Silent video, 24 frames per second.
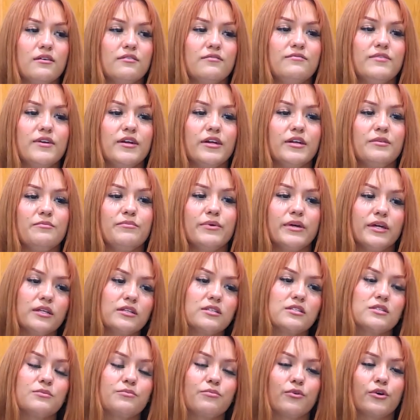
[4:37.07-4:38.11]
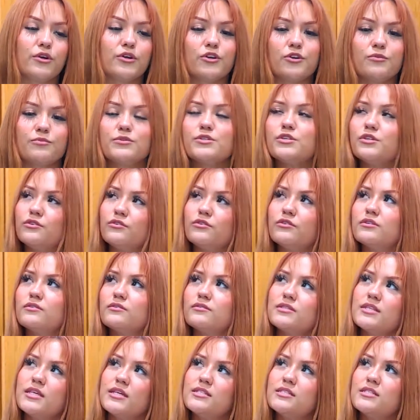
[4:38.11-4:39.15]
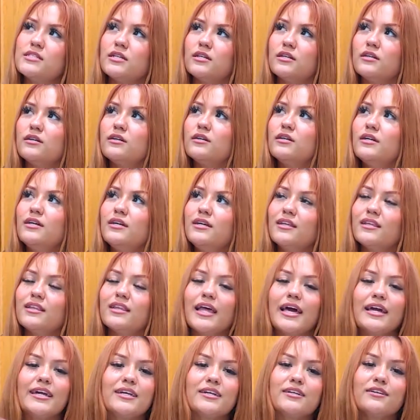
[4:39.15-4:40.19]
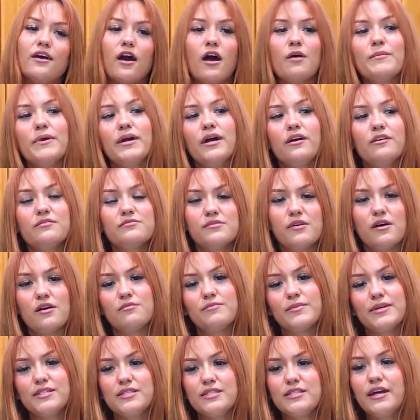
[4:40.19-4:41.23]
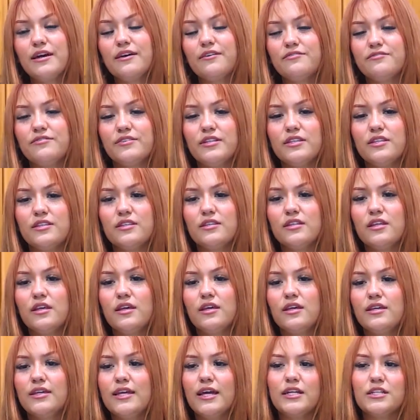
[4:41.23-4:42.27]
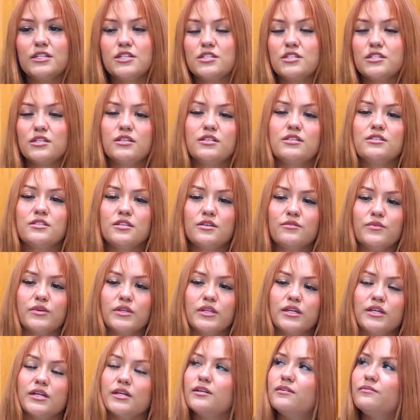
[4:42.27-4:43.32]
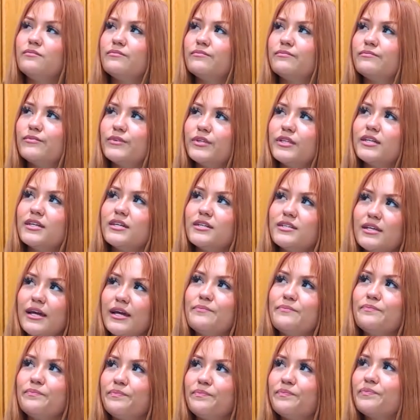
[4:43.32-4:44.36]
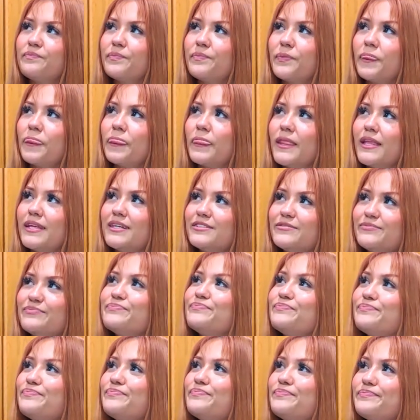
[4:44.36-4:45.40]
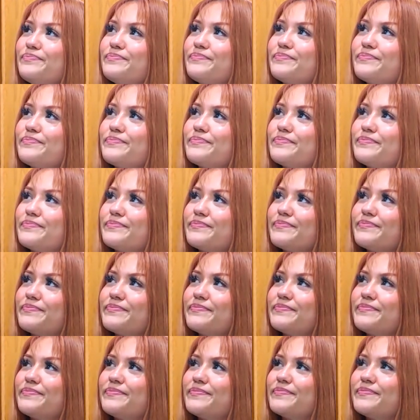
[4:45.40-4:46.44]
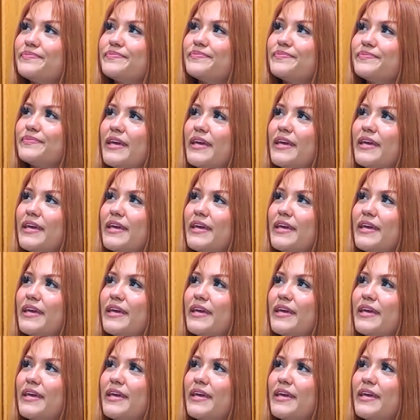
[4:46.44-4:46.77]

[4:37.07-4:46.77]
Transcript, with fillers: a very big support group too. They still like and comment on all my stuff, and yeah, just it's a really good, right really good time. No, so the performance was here, or the performance was in Sing?